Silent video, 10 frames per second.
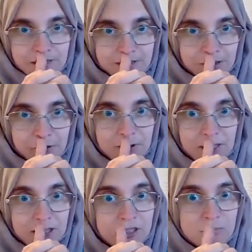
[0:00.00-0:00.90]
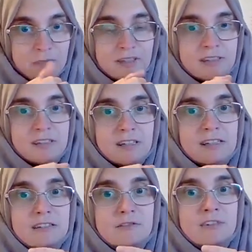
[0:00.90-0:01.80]
So non-judgmental
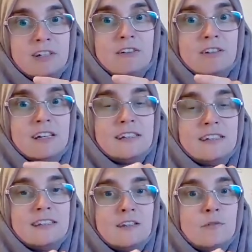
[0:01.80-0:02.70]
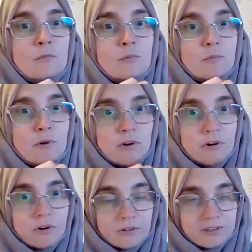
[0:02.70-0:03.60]
counselor recognizes and
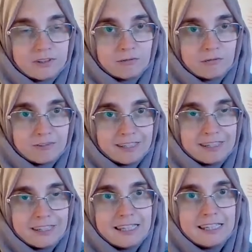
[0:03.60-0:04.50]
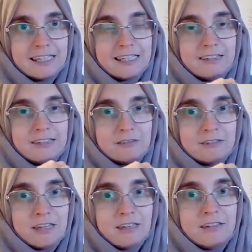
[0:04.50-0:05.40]
works really
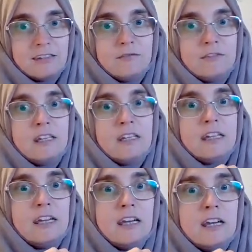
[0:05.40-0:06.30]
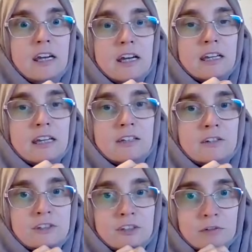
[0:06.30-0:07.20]
successfully in
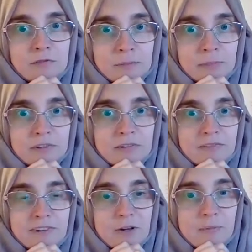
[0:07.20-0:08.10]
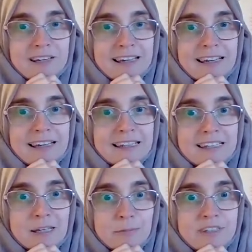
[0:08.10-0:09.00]
order to develop
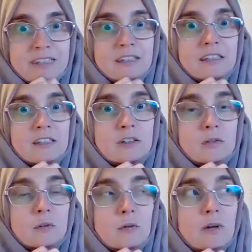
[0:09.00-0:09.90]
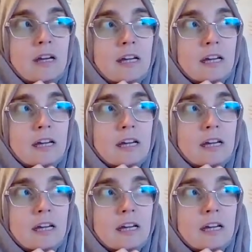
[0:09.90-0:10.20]
client capacity to